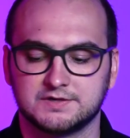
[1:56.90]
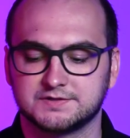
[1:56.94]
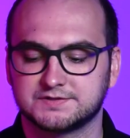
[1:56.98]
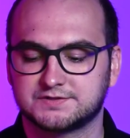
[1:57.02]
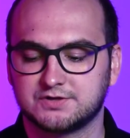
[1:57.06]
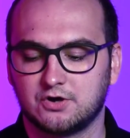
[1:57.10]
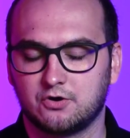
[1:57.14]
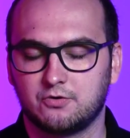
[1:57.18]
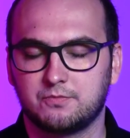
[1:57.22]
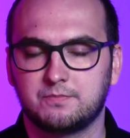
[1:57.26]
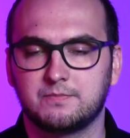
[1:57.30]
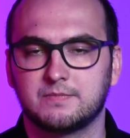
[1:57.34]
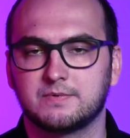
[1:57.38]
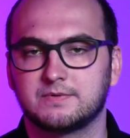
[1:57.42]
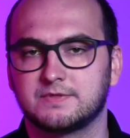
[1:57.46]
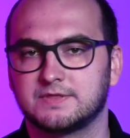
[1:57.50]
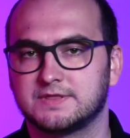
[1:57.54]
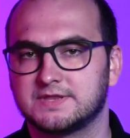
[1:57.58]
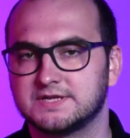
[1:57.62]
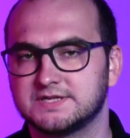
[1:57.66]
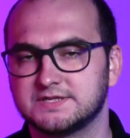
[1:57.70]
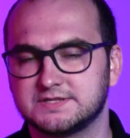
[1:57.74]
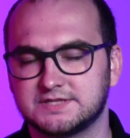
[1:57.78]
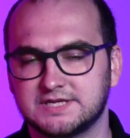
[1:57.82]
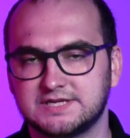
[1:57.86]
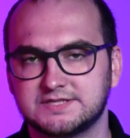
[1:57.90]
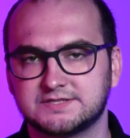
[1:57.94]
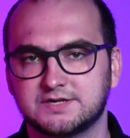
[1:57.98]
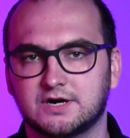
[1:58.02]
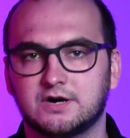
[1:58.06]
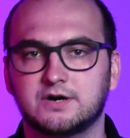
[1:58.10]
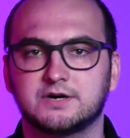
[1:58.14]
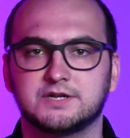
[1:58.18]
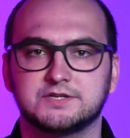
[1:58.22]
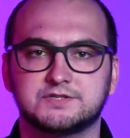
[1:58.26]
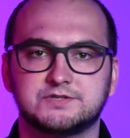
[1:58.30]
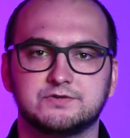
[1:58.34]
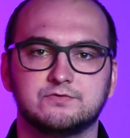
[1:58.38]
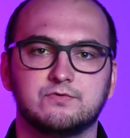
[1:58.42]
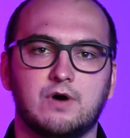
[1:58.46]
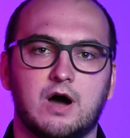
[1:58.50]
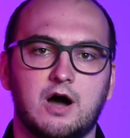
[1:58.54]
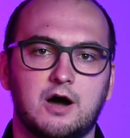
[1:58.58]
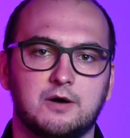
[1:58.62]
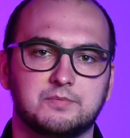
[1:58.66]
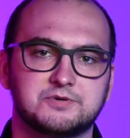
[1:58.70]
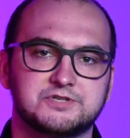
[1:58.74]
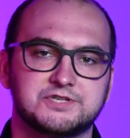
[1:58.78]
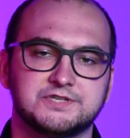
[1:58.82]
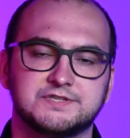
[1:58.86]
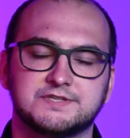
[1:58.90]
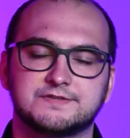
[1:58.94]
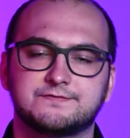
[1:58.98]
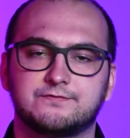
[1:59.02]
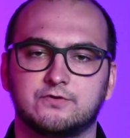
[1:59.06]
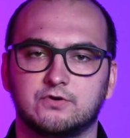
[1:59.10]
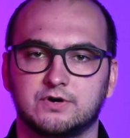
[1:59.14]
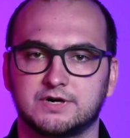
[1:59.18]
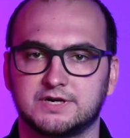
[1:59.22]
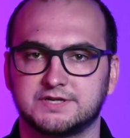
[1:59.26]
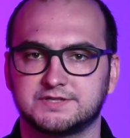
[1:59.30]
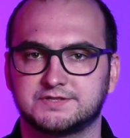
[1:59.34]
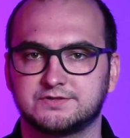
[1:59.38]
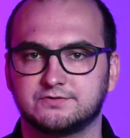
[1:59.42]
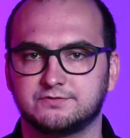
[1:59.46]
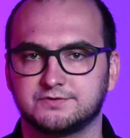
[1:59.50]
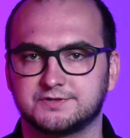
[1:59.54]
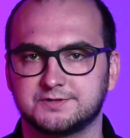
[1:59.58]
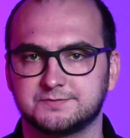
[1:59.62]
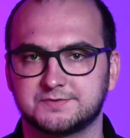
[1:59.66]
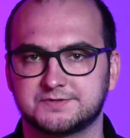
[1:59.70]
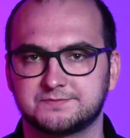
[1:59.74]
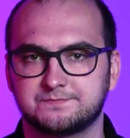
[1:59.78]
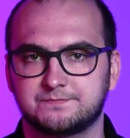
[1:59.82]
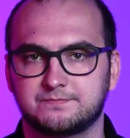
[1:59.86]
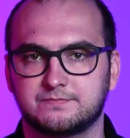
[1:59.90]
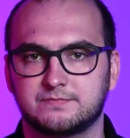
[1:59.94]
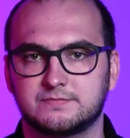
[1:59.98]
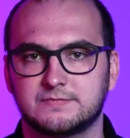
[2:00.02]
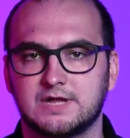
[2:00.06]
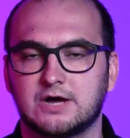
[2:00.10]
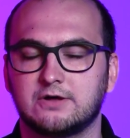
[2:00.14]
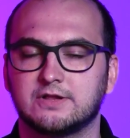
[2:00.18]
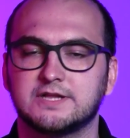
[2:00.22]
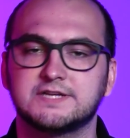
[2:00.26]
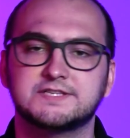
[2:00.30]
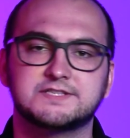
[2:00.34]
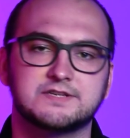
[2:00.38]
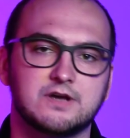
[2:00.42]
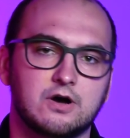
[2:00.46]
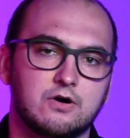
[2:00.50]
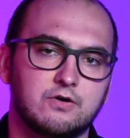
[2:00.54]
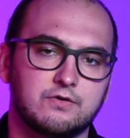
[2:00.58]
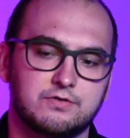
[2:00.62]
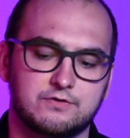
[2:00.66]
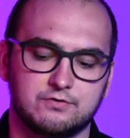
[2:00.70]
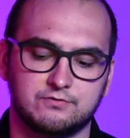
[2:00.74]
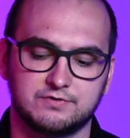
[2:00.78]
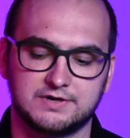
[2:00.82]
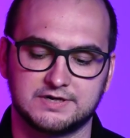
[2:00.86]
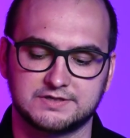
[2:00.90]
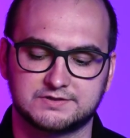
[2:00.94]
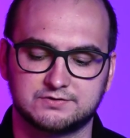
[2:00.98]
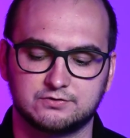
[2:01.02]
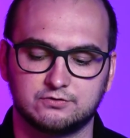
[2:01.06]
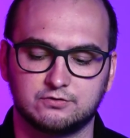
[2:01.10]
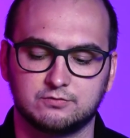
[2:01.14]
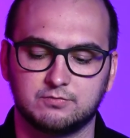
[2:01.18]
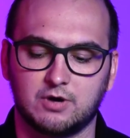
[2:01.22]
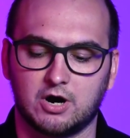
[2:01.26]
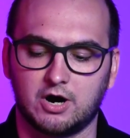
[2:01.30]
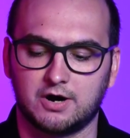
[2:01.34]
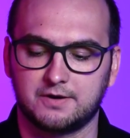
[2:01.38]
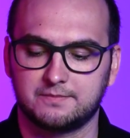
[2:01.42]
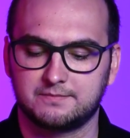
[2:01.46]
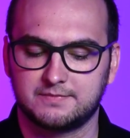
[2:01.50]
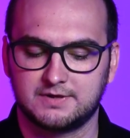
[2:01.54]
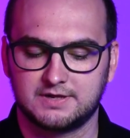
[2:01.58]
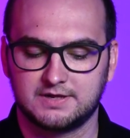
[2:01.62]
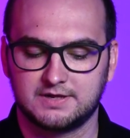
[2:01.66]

So these are the two options for the tooltips. Now let's go through the toolbar.